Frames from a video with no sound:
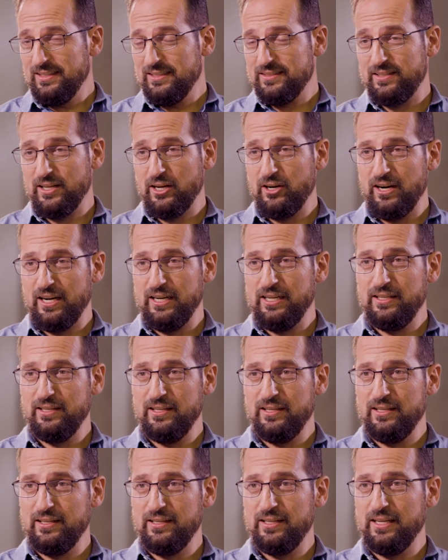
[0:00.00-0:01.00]
Is there
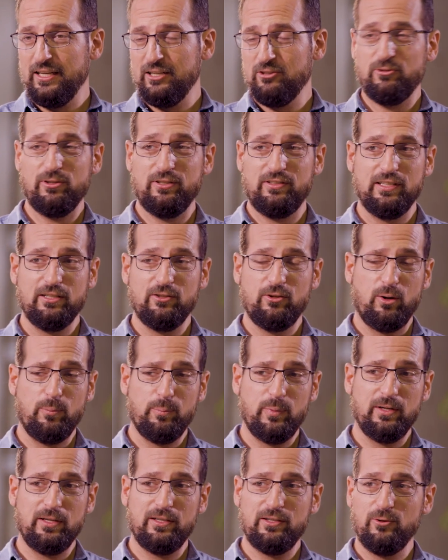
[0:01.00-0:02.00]
any interesting
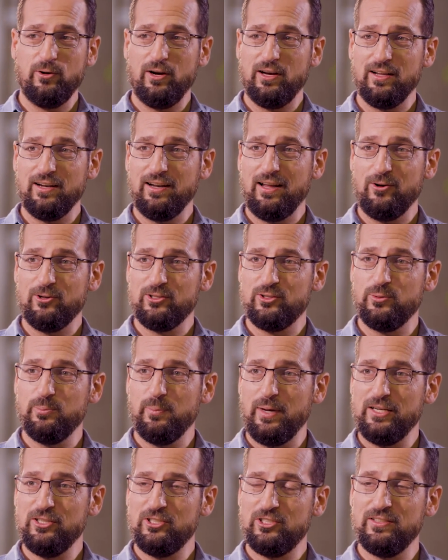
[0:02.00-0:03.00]
topic you are allowed to
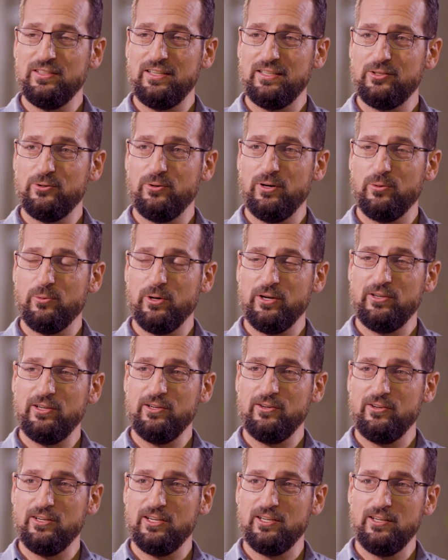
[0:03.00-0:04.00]
mention that you are
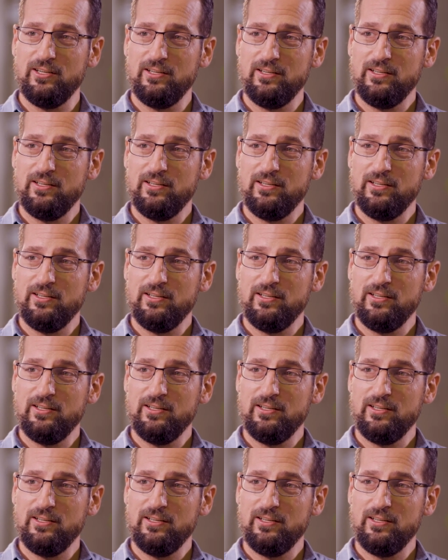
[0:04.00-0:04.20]
working on?